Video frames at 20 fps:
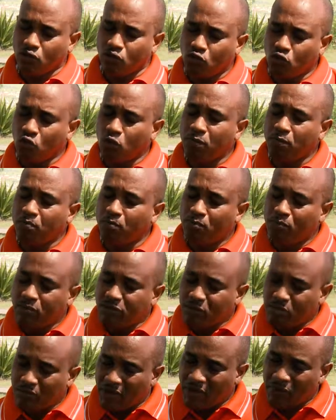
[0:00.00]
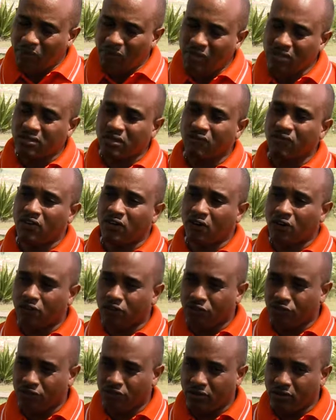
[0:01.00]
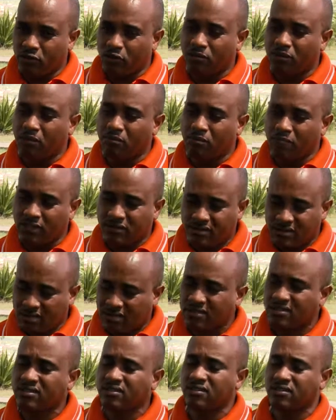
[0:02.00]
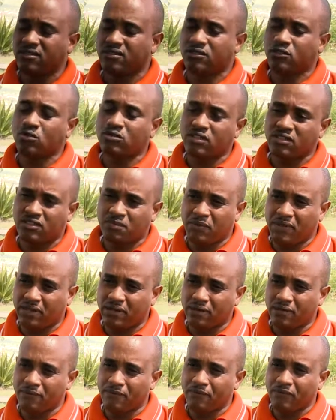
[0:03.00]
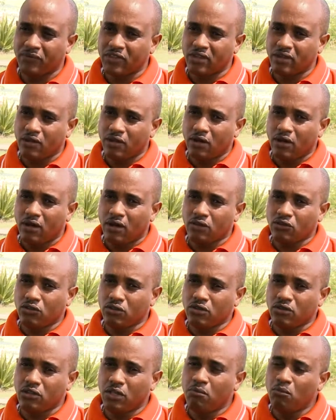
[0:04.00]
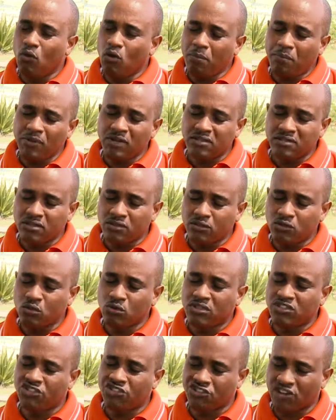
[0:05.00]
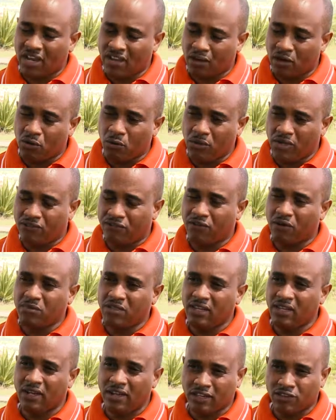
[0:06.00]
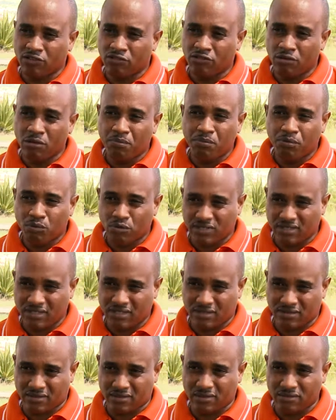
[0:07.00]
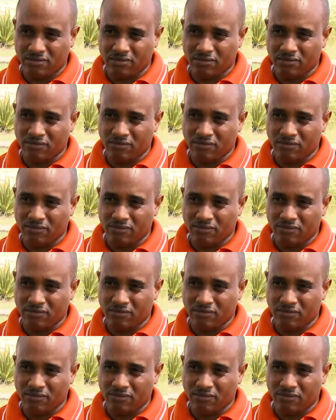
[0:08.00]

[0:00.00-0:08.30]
Do members of a country, citizens, so to speak, the more persons who shy away from the electoral process,